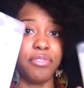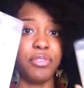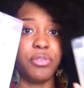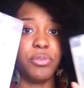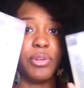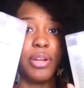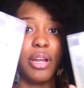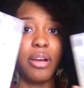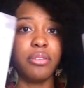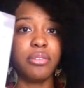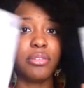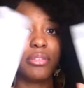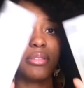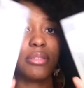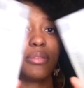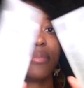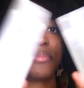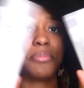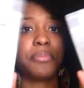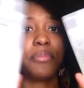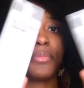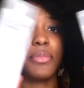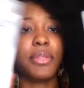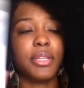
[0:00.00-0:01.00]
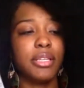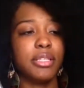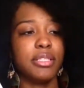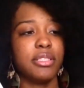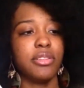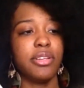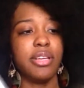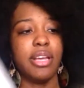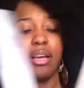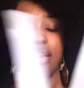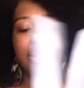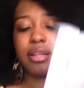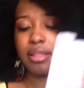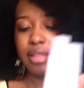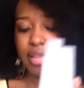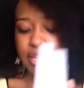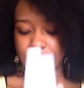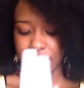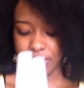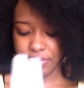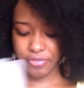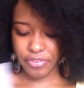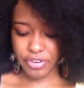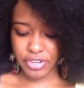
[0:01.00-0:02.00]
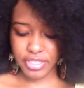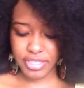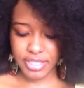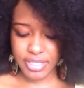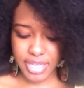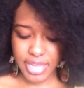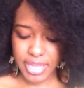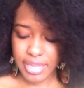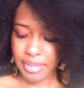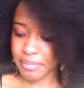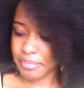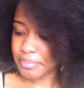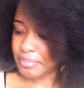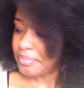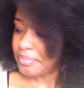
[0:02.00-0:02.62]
fluid ounce. So yeah, that's the first thing.